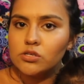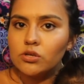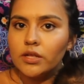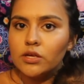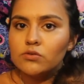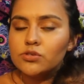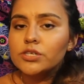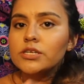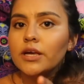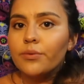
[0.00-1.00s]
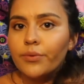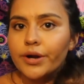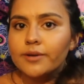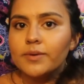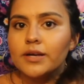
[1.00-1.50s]
So then you start to get
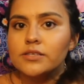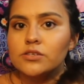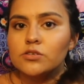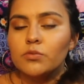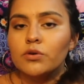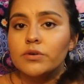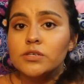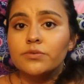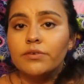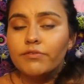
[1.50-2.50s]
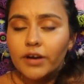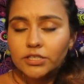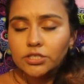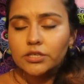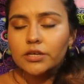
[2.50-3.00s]
worried because there's more risk for
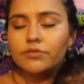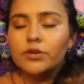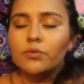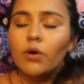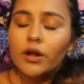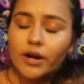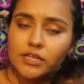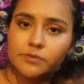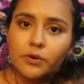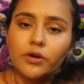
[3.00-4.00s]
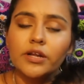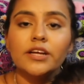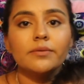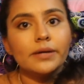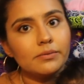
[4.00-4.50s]
infection if your water has broken
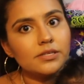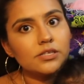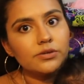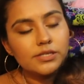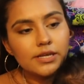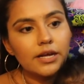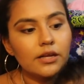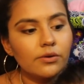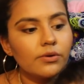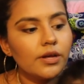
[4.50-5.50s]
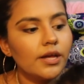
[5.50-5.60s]
and your baby's still inside of you.